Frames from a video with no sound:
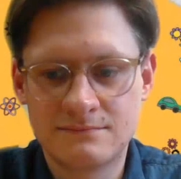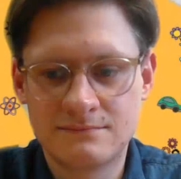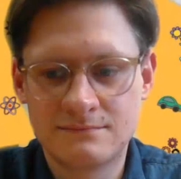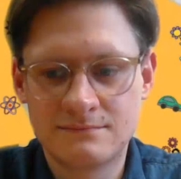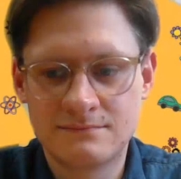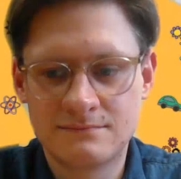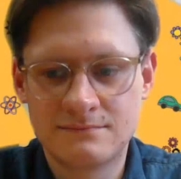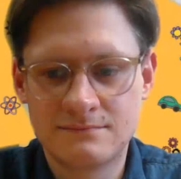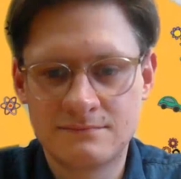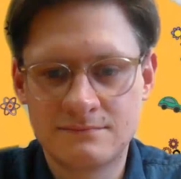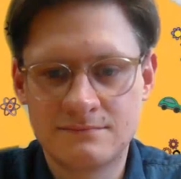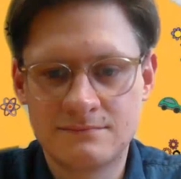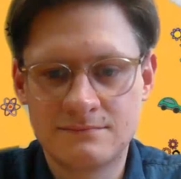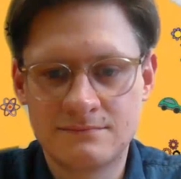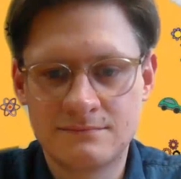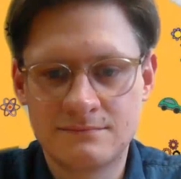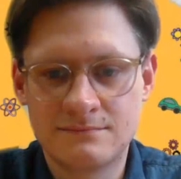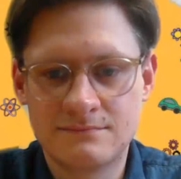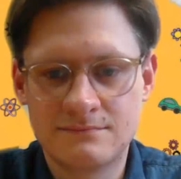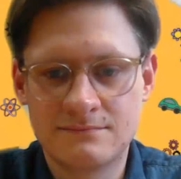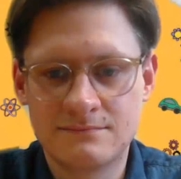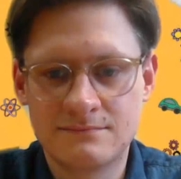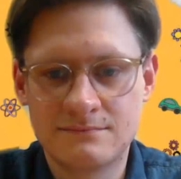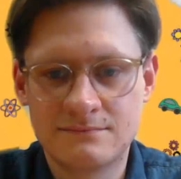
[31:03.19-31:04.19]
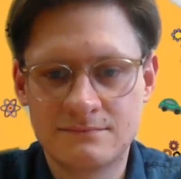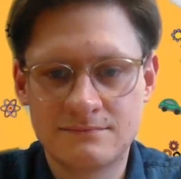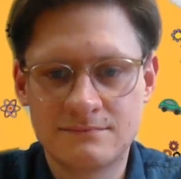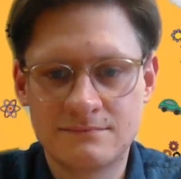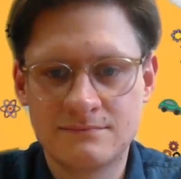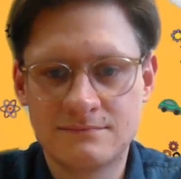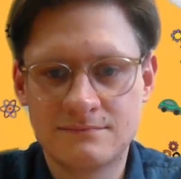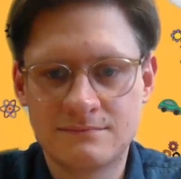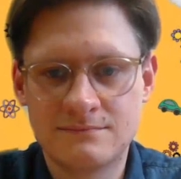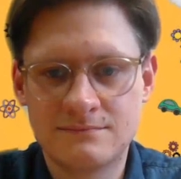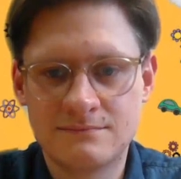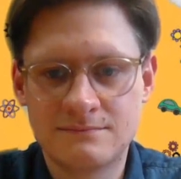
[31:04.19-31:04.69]

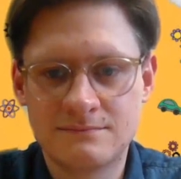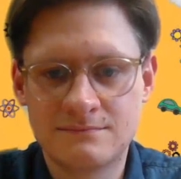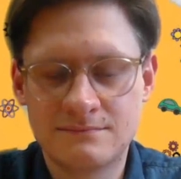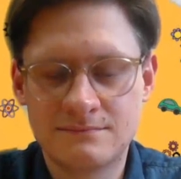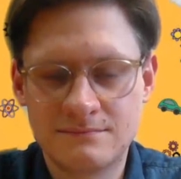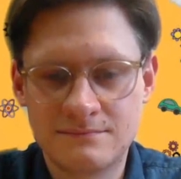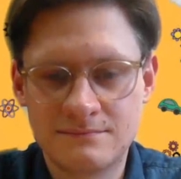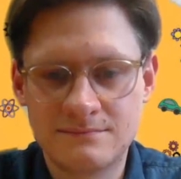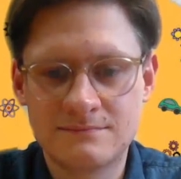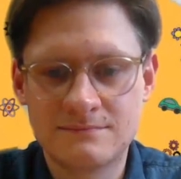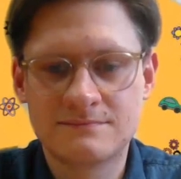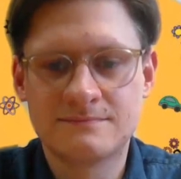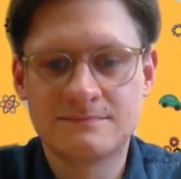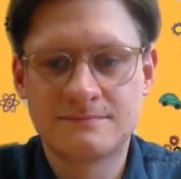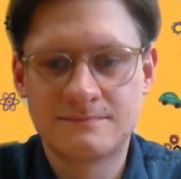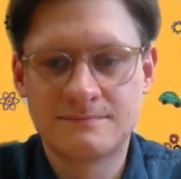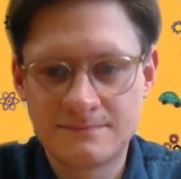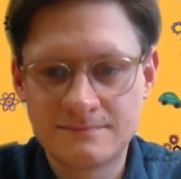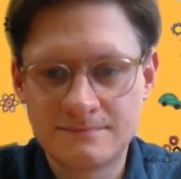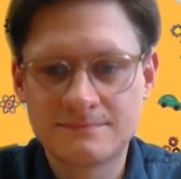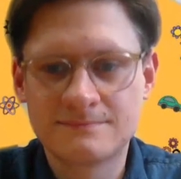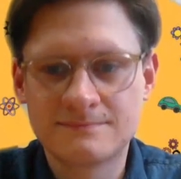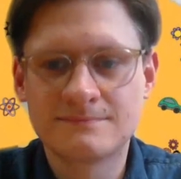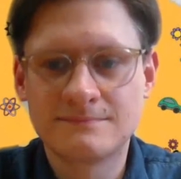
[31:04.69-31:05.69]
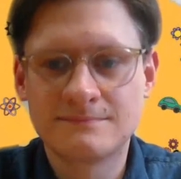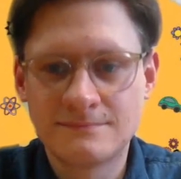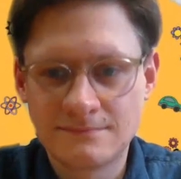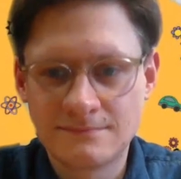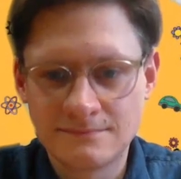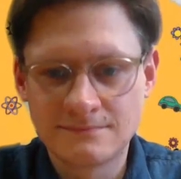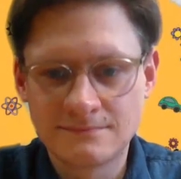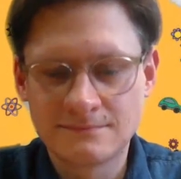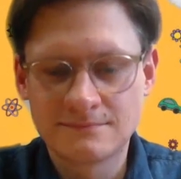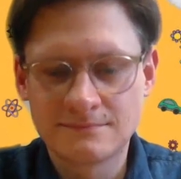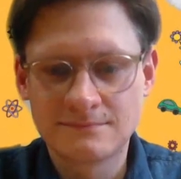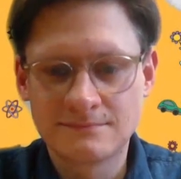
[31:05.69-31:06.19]

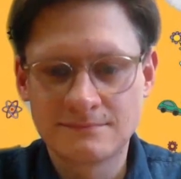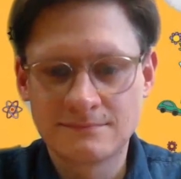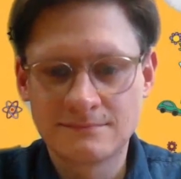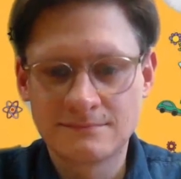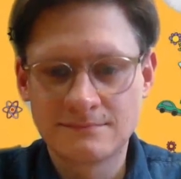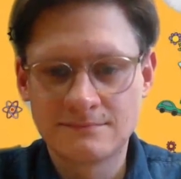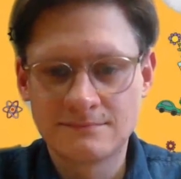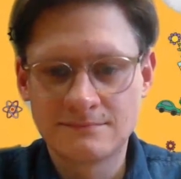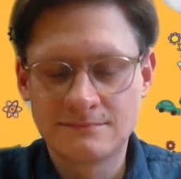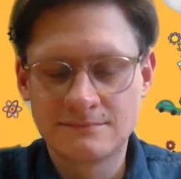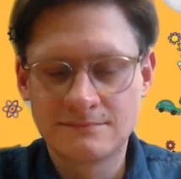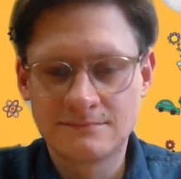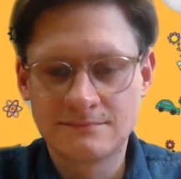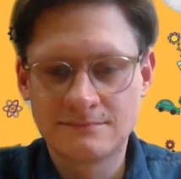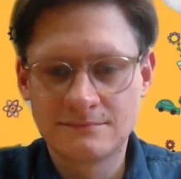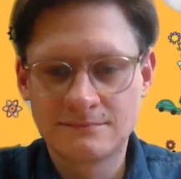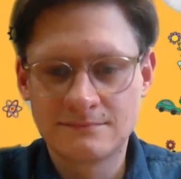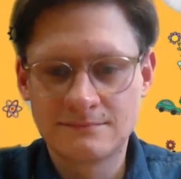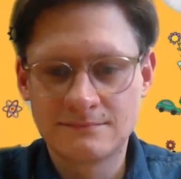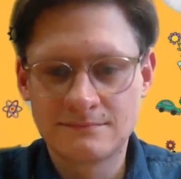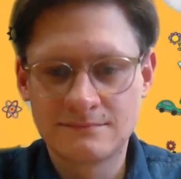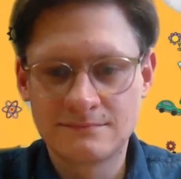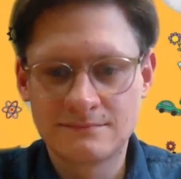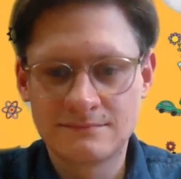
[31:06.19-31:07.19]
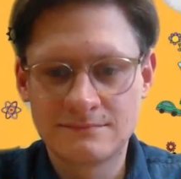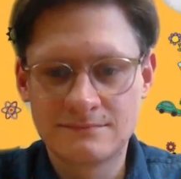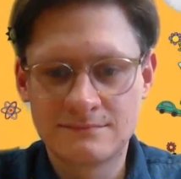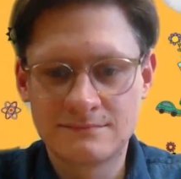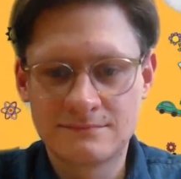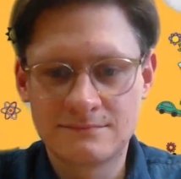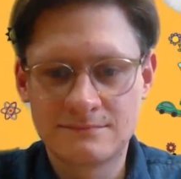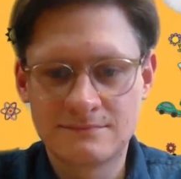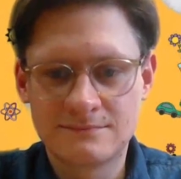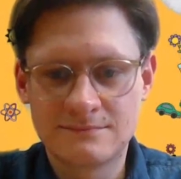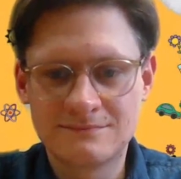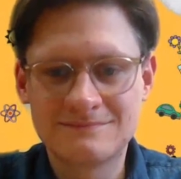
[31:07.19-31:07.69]

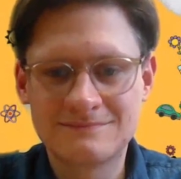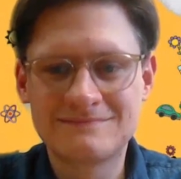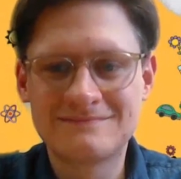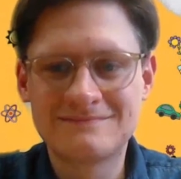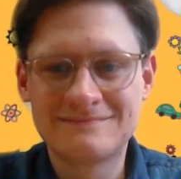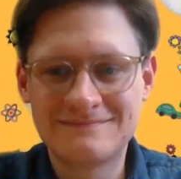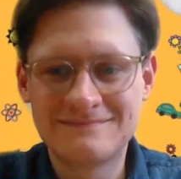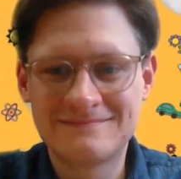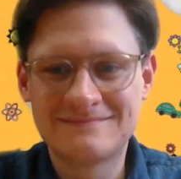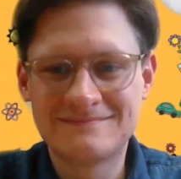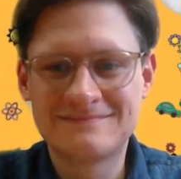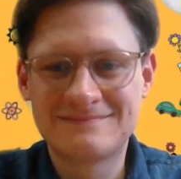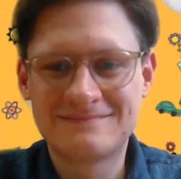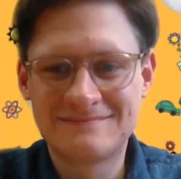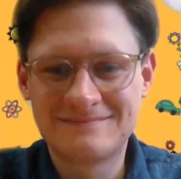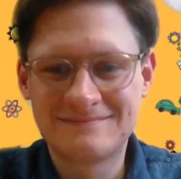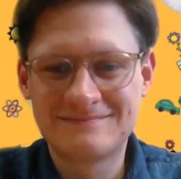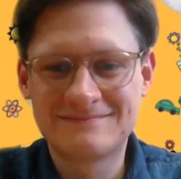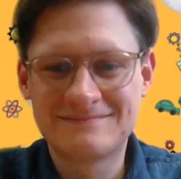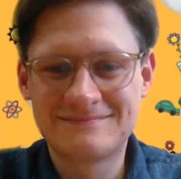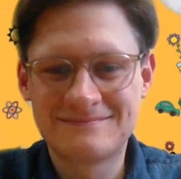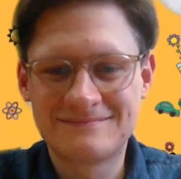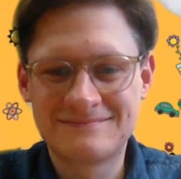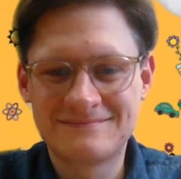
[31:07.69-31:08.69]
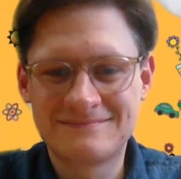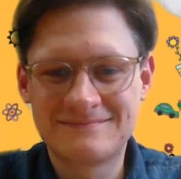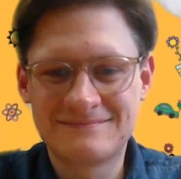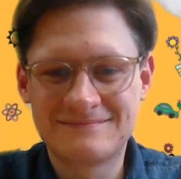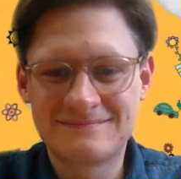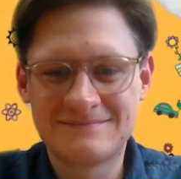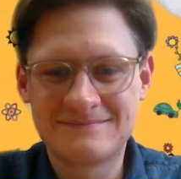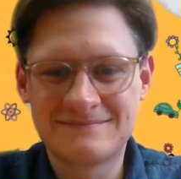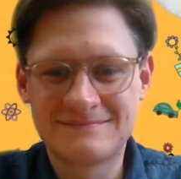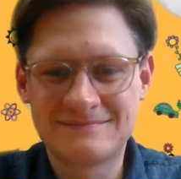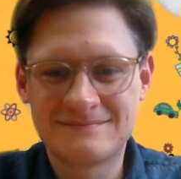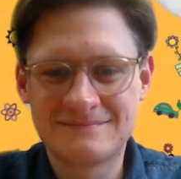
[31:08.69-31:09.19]

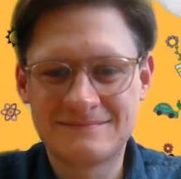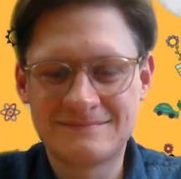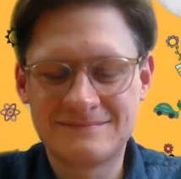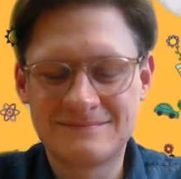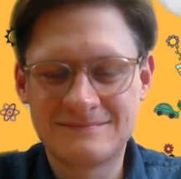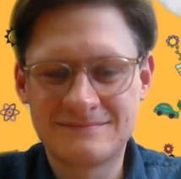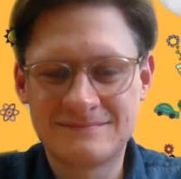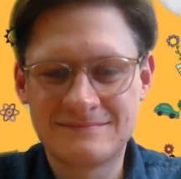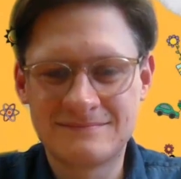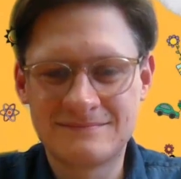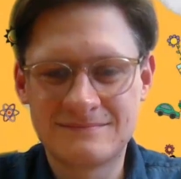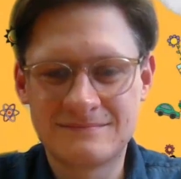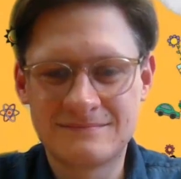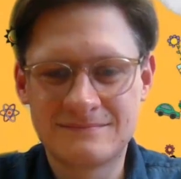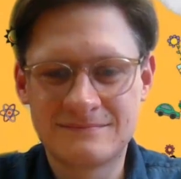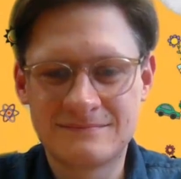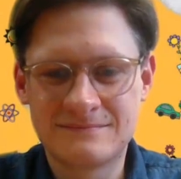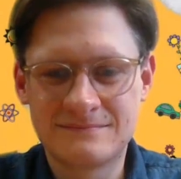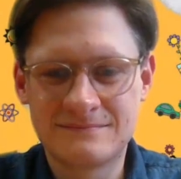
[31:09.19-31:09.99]
No words are spoken by the person on screen.